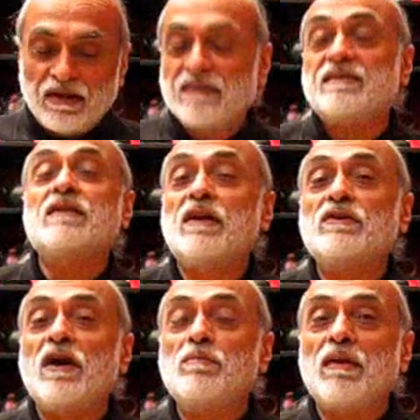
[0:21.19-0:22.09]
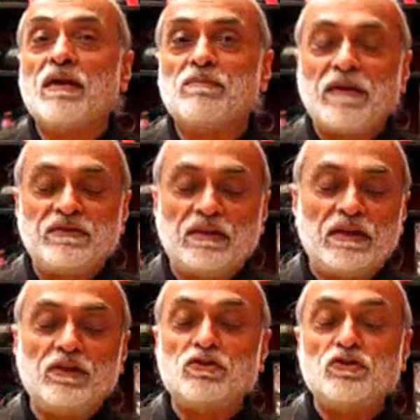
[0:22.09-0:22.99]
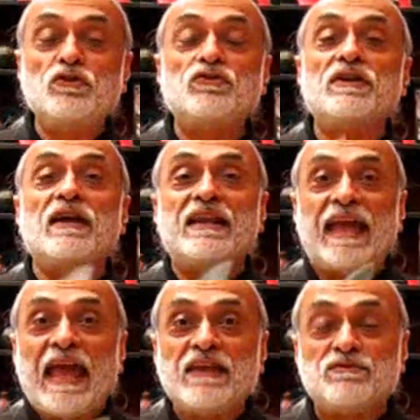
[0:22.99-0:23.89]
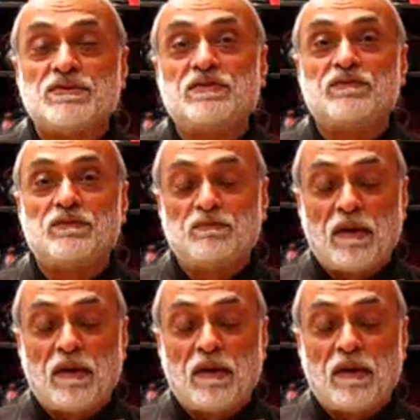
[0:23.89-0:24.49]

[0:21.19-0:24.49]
it's still going to go blunt. Basically, you're using an edge which is